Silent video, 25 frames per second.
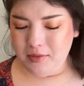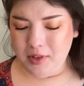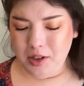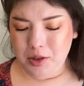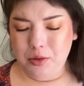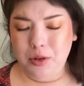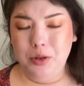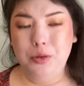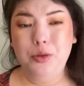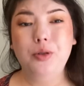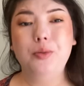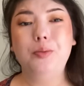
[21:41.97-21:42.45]

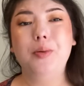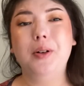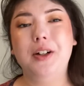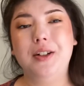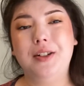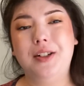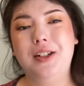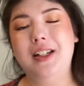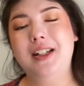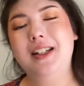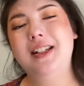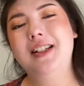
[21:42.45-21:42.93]
Would
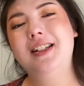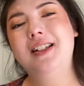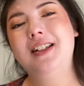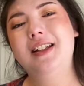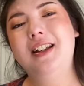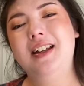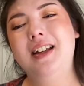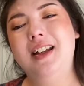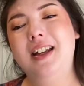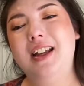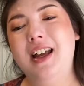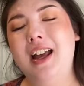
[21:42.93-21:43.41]
repurchase.
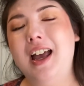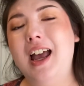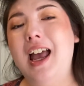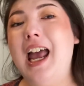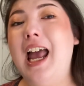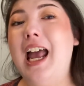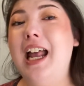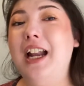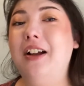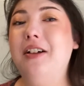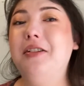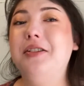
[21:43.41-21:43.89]

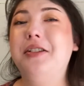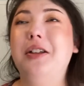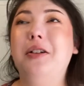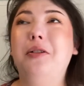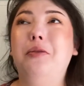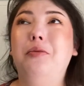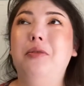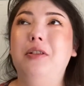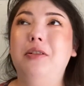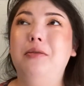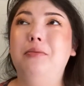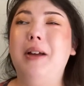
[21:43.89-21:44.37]
And also,
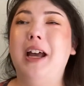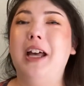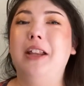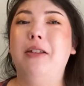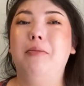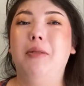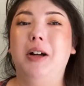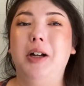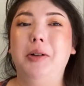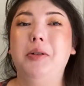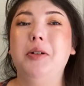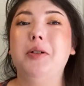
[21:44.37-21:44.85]
would Bath &
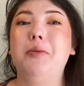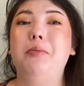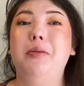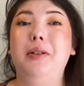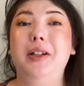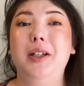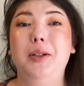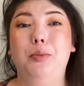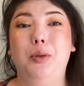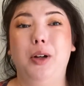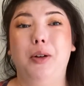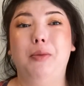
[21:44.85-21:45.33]
Body Works
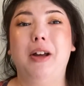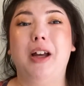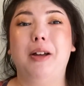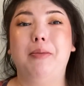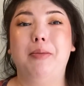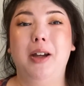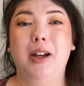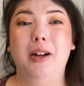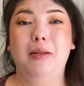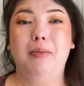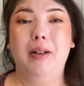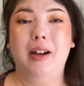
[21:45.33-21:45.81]
please bring back
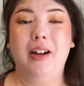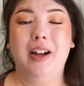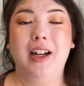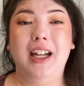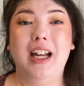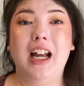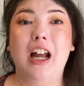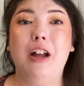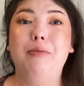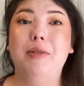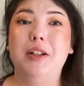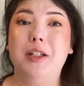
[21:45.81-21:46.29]
Pearberry?
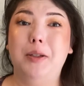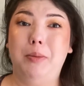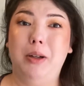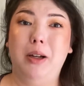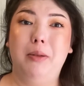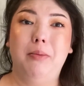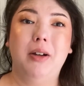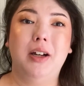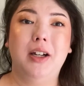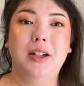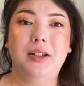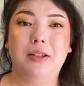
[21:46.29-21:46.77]
I miss
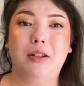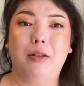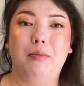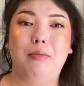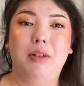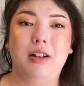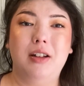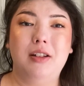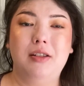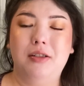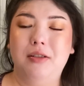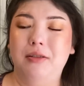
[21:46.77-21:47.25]
Pearberry so
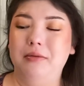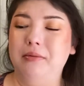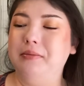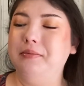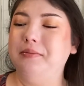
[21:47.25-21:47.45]
much.